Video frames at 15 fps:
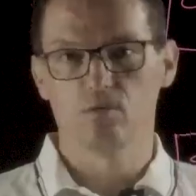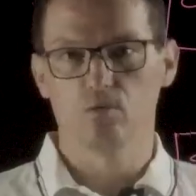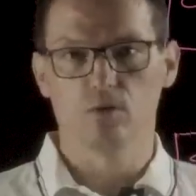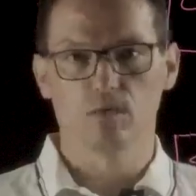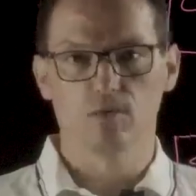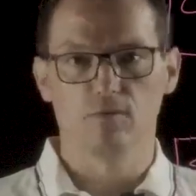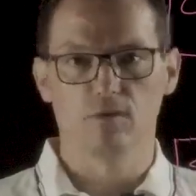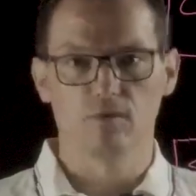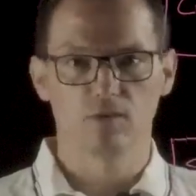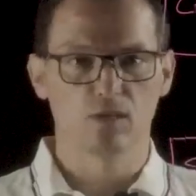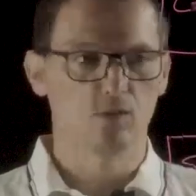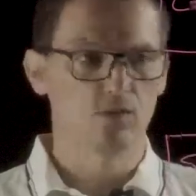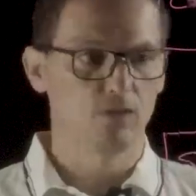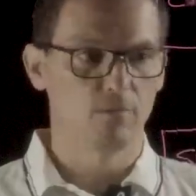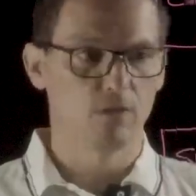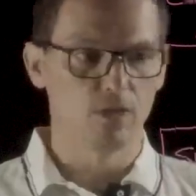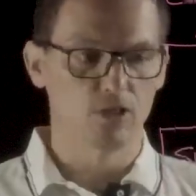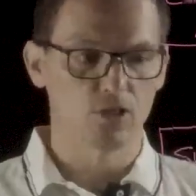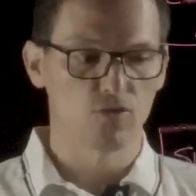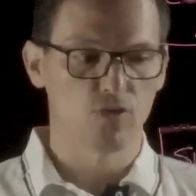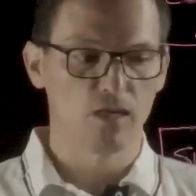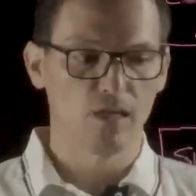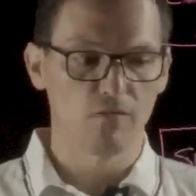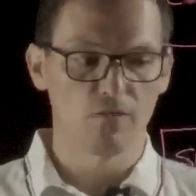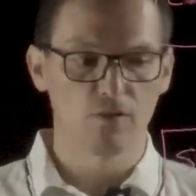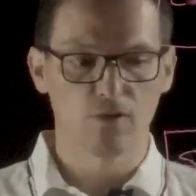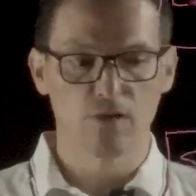whatever security measures you have here.